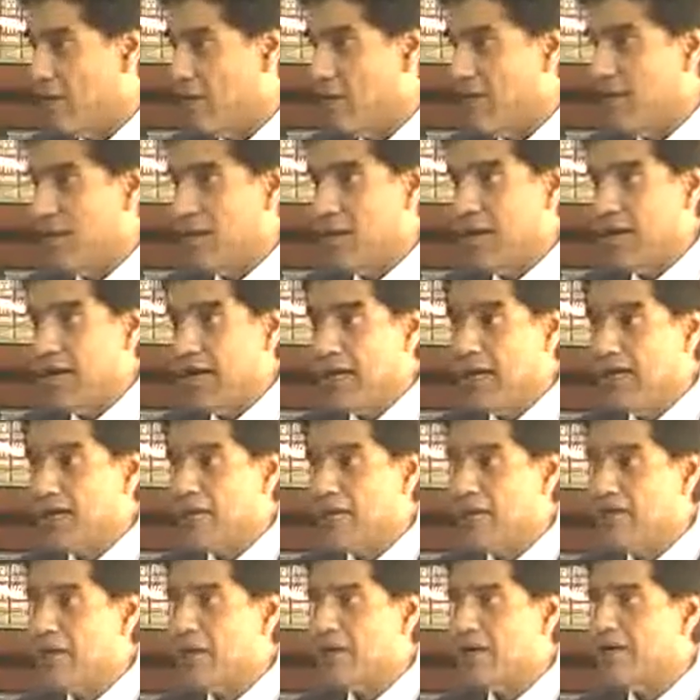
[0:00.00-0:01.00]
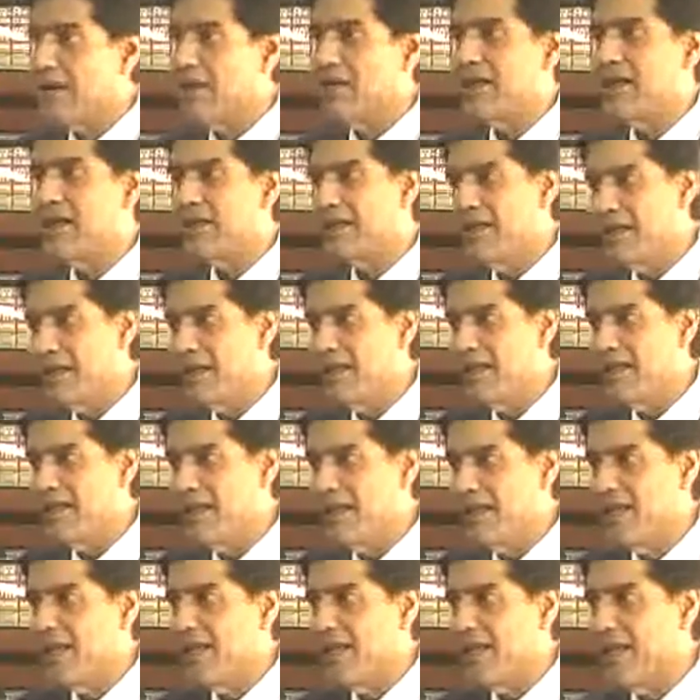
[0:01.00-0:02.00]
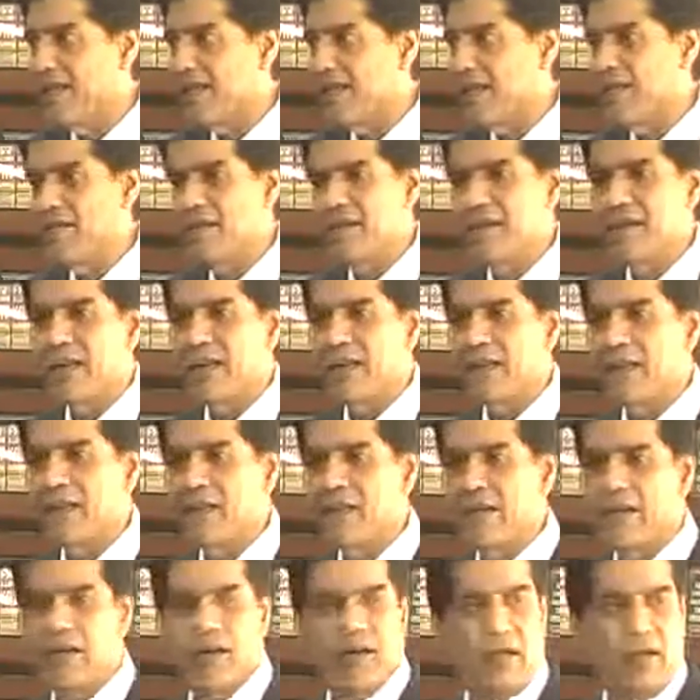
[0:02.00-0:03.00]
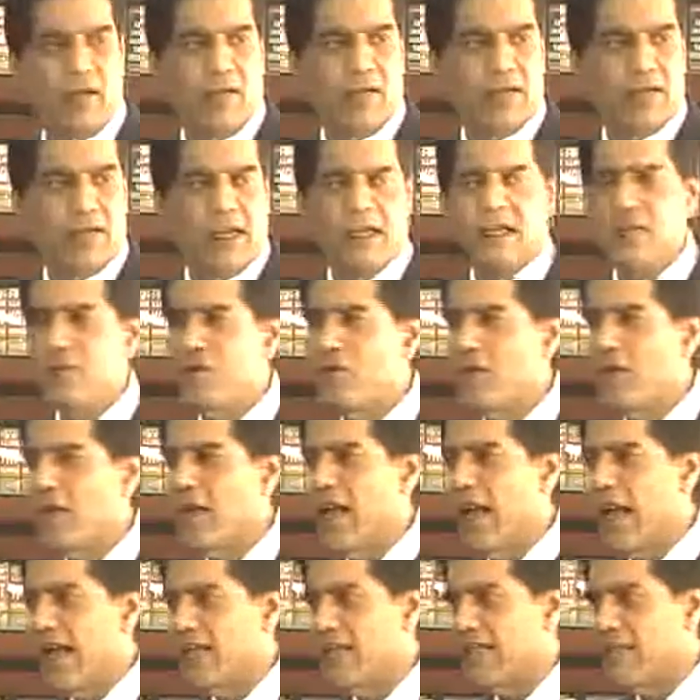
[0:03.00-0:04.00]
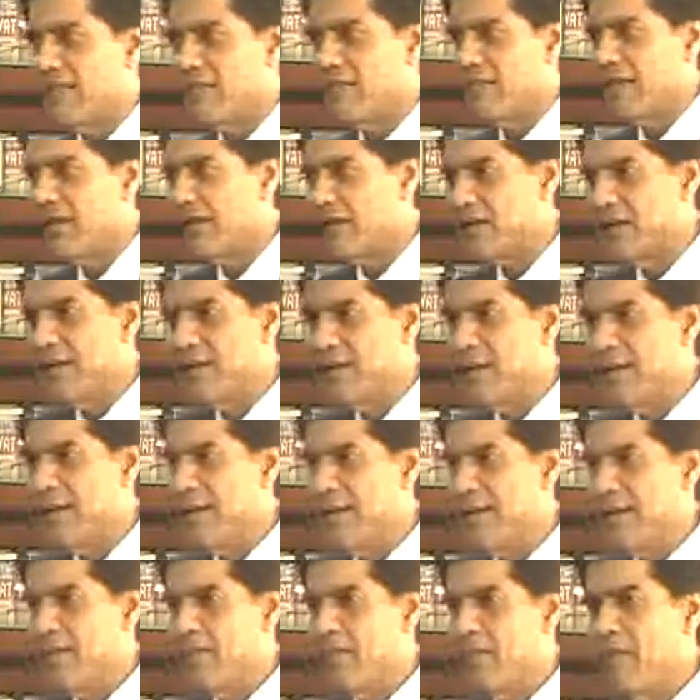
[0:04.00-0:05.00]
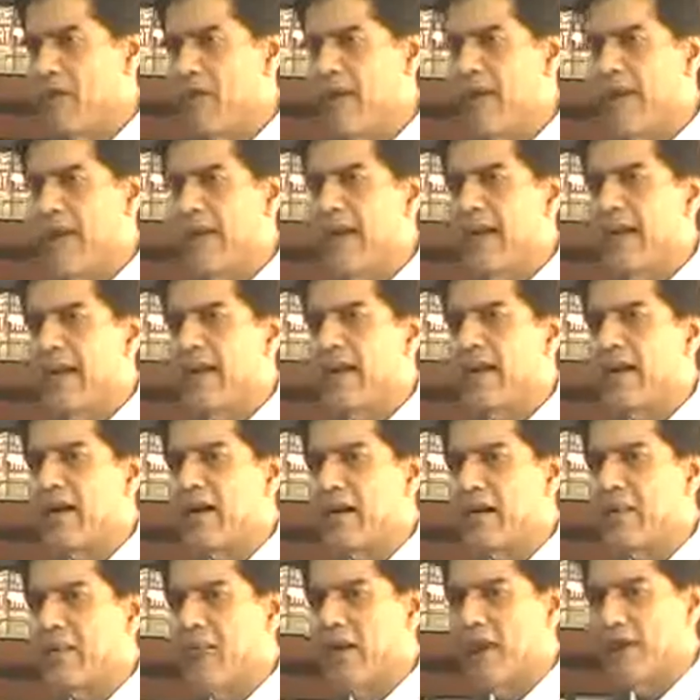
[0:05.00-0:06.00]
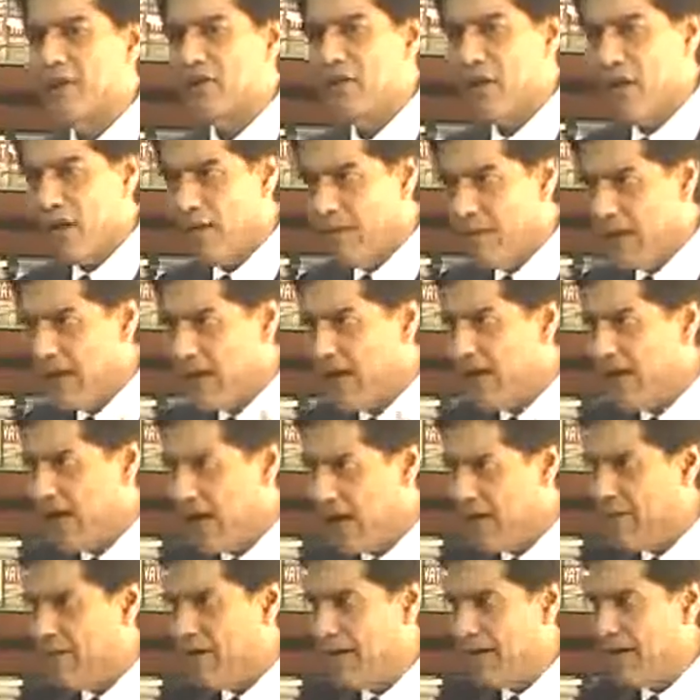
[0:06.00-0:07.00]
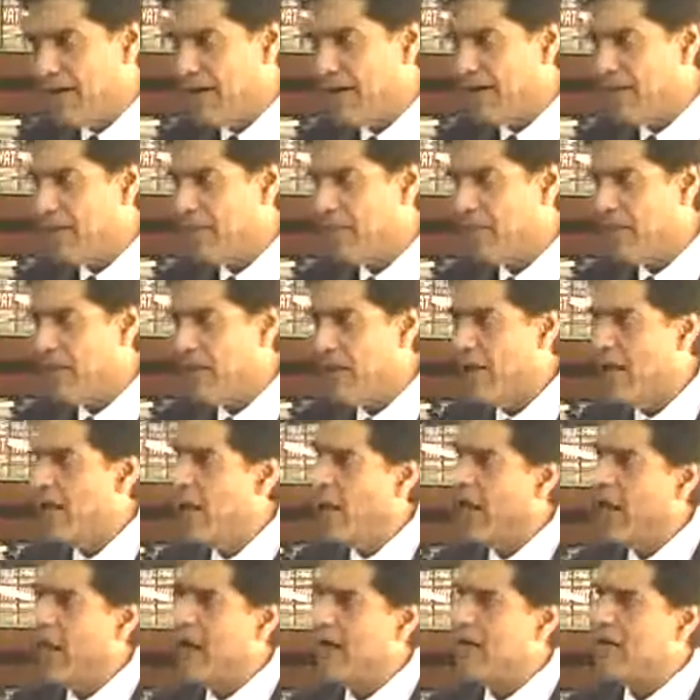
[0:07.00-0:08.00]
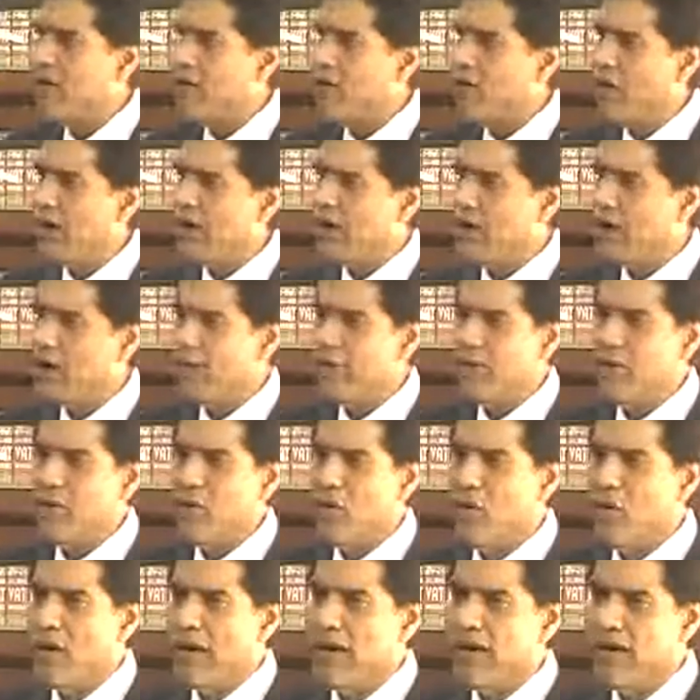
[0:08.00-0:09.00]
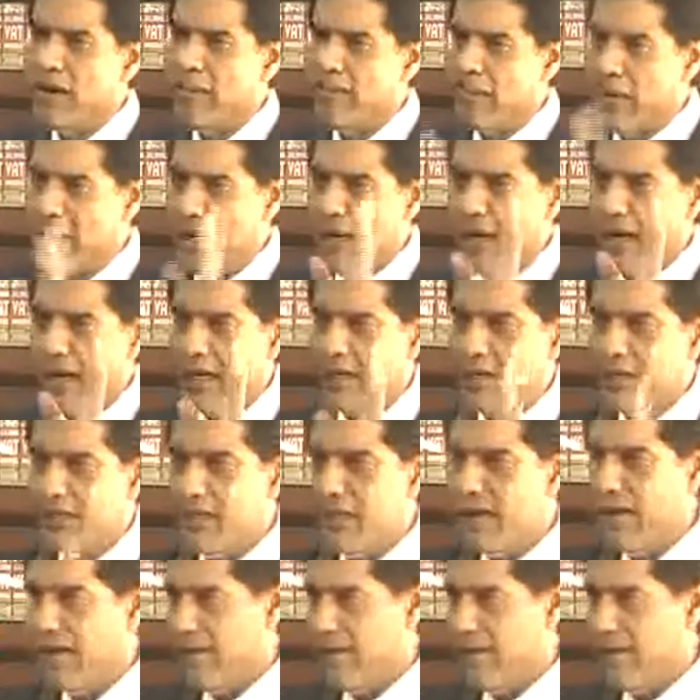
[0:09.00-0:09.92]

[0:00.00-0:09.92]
That is because it is in his interest. They will just do the assessments, create exorbitant liability and throw it off. You go in appeal and see.